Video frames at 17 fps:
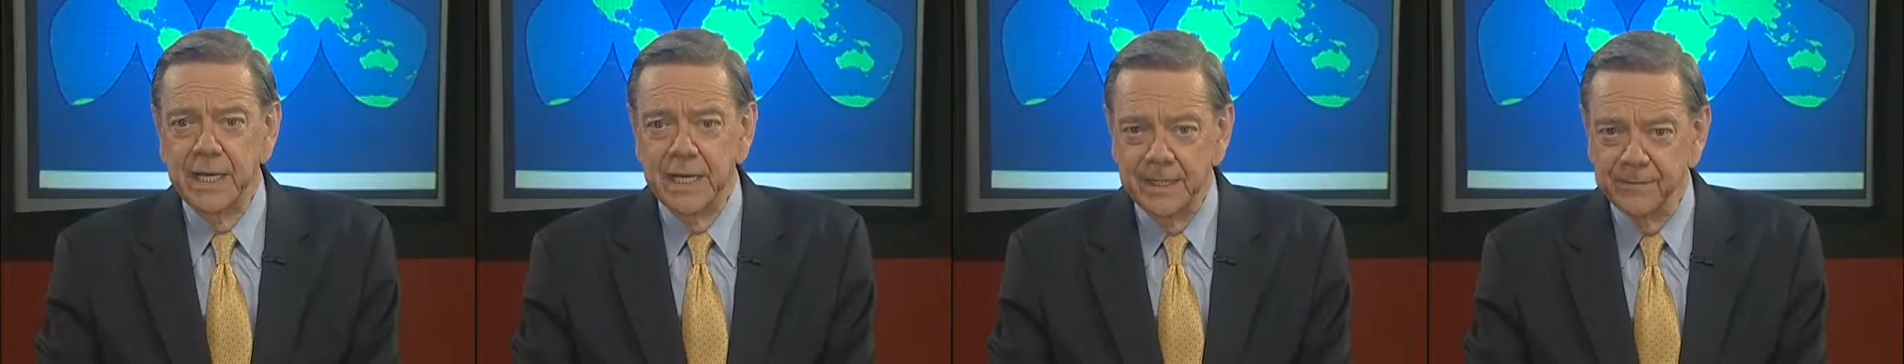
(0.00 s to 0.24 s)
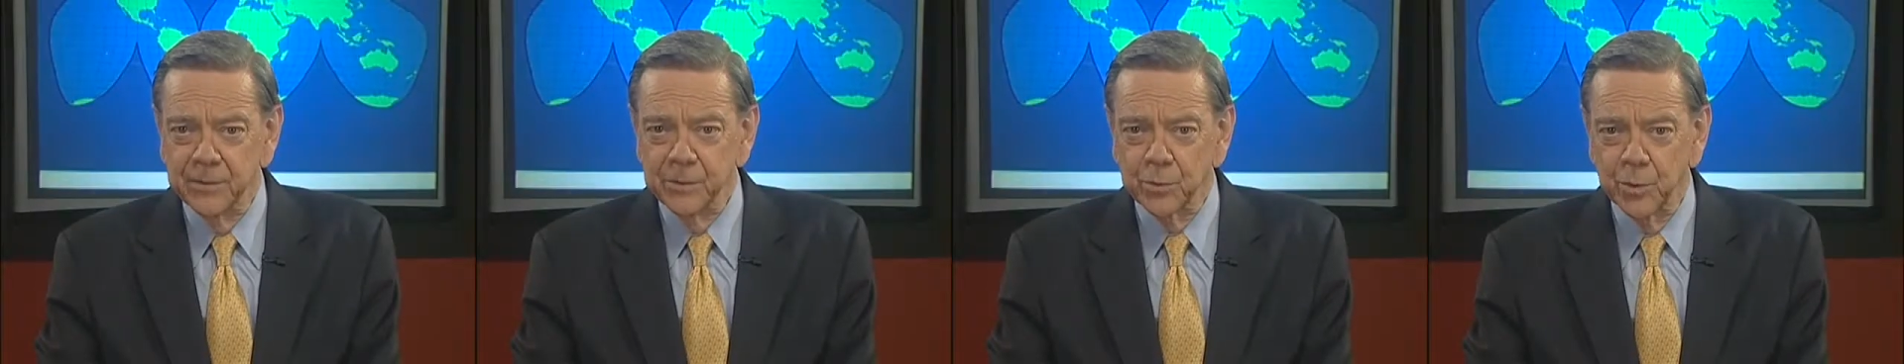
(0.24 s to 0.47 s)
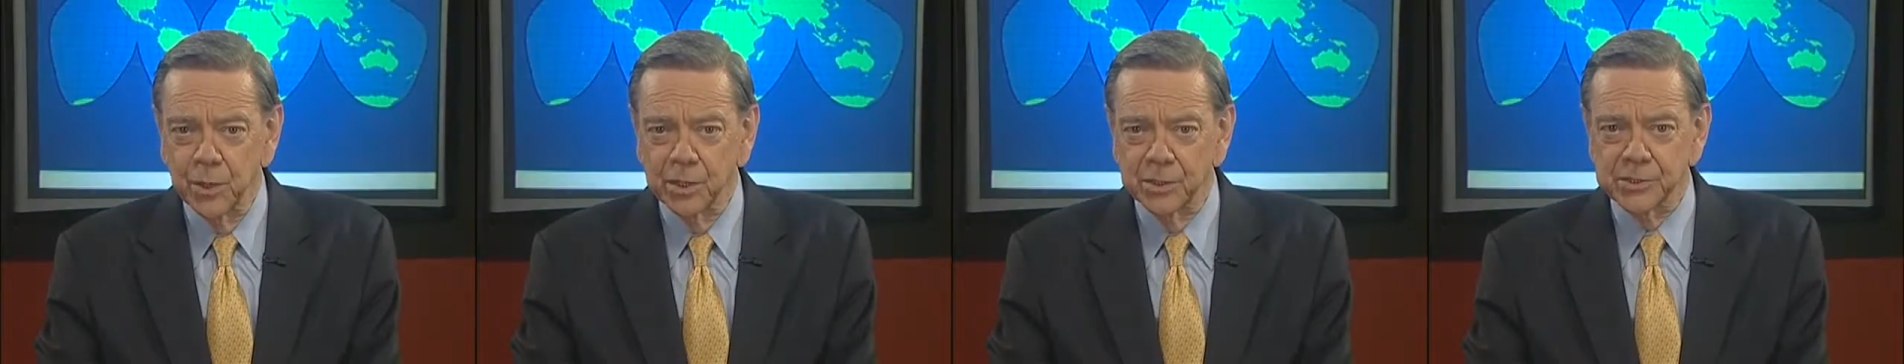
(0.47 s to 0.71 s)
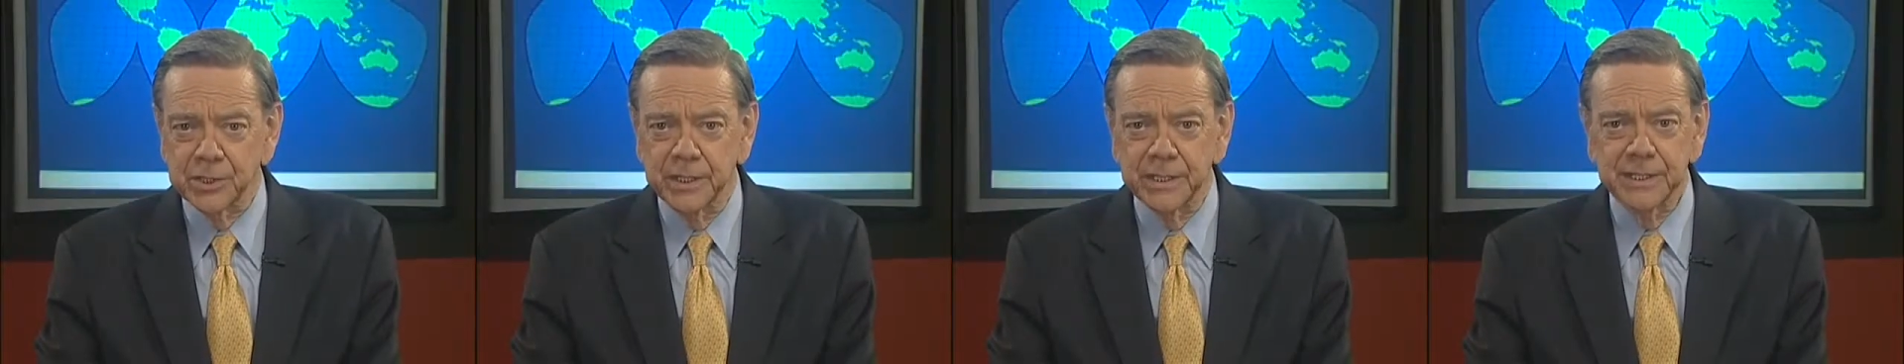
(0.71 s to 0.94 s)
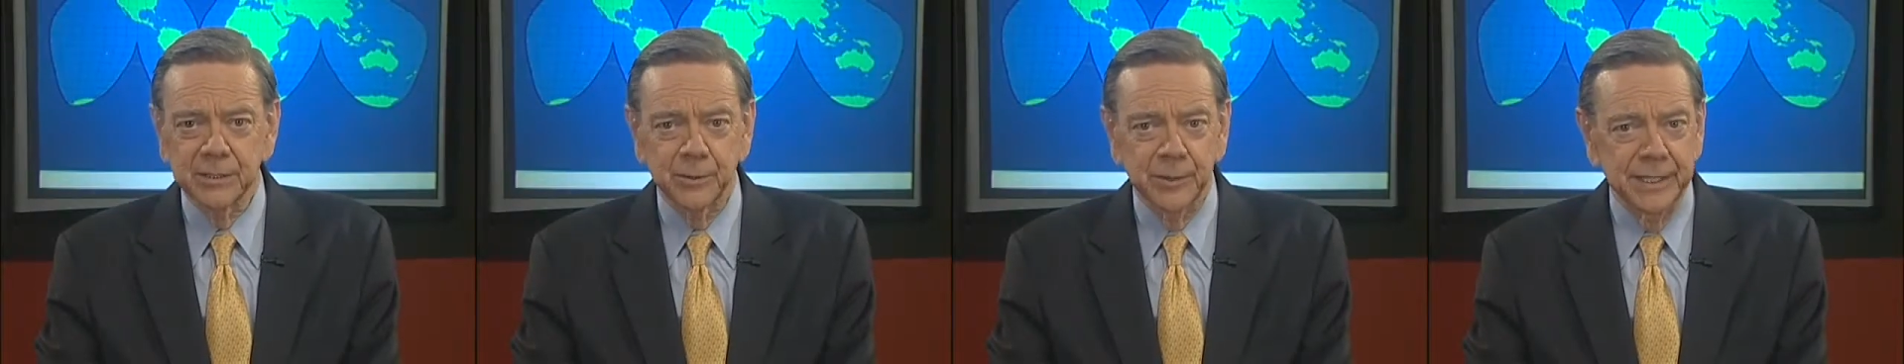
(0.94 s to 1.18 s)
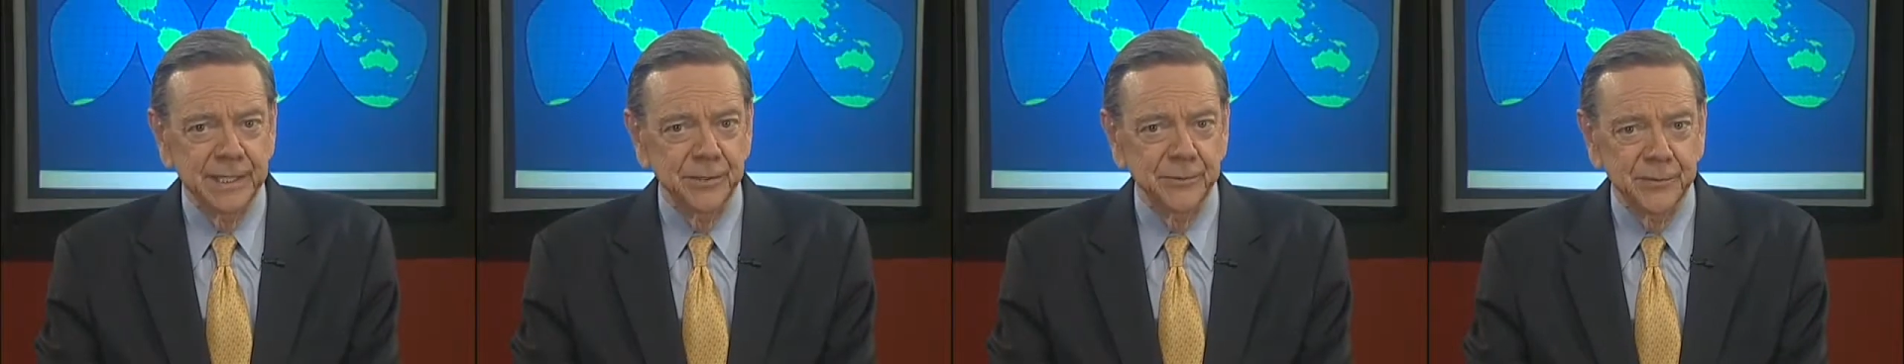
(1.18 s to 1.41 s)
Even worse,
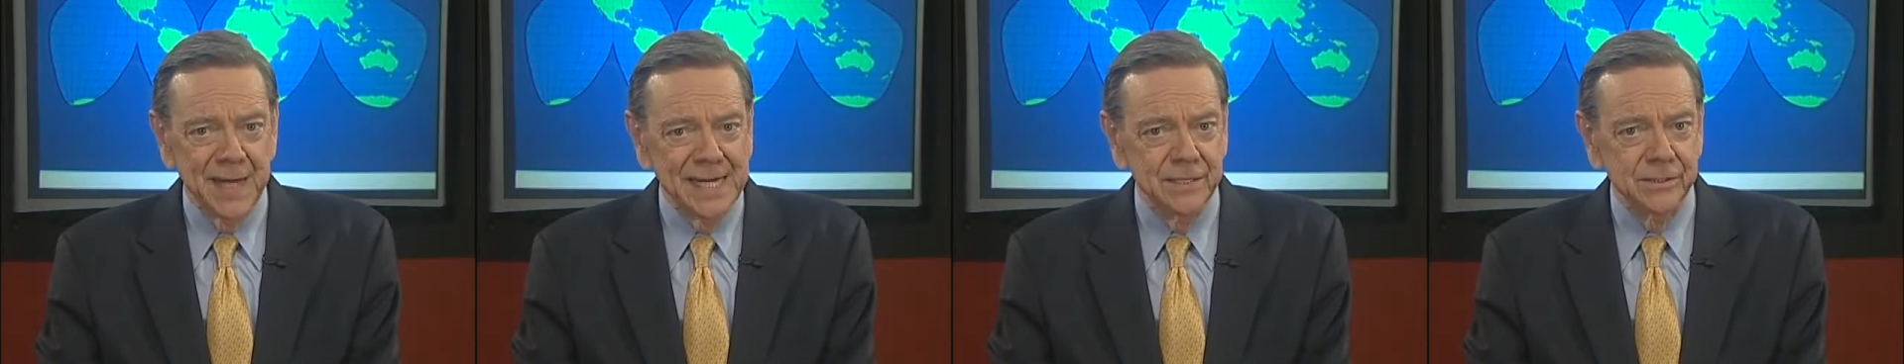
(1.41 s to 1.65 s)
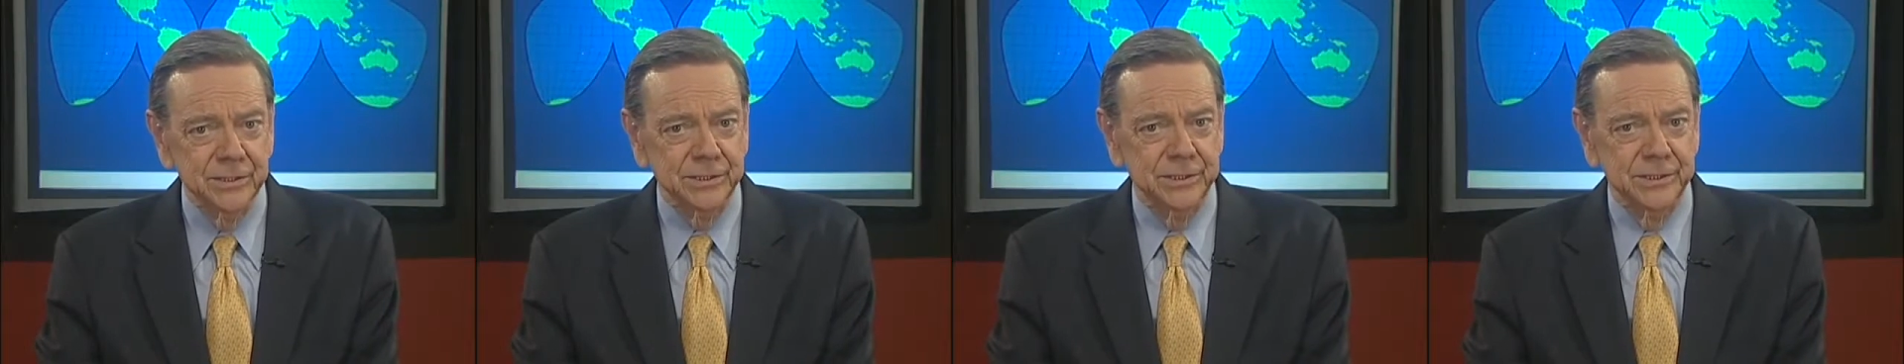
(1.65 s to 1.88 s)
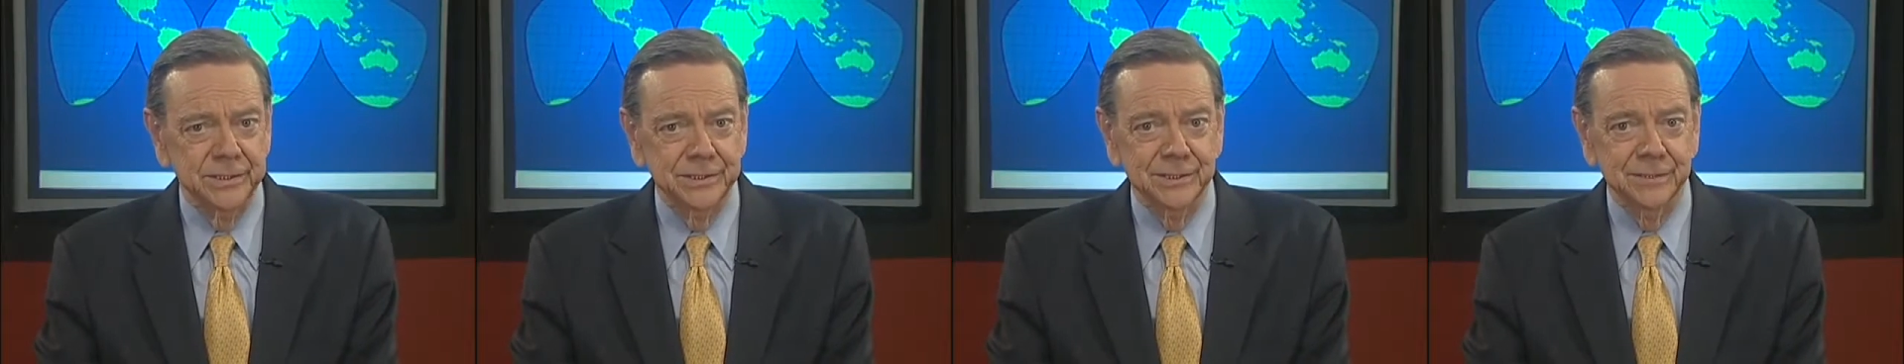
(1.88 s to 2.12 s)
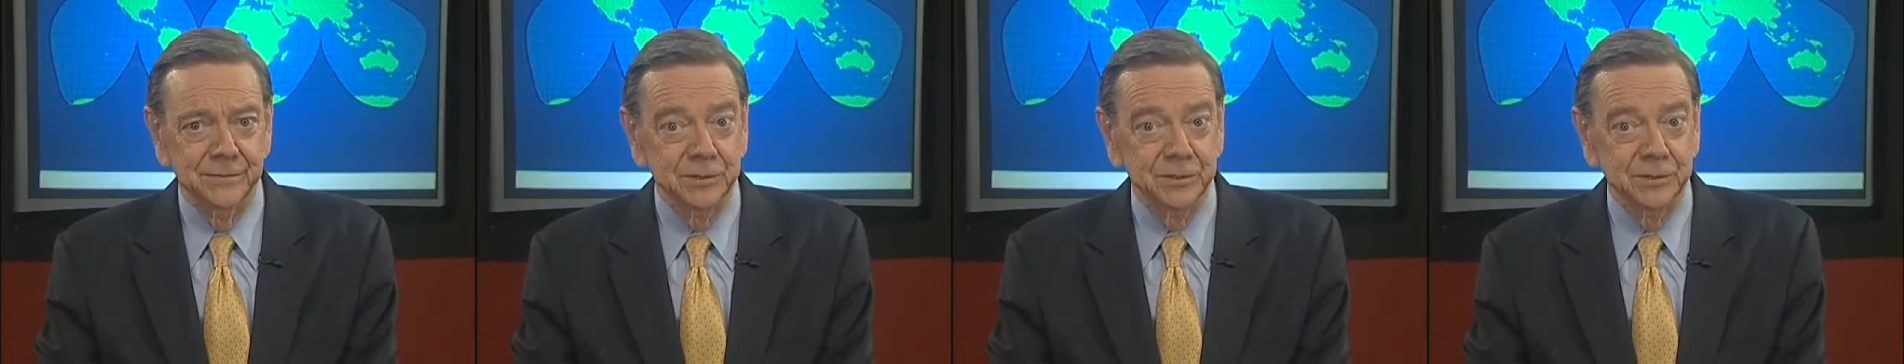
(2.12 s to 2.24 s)
literally thousands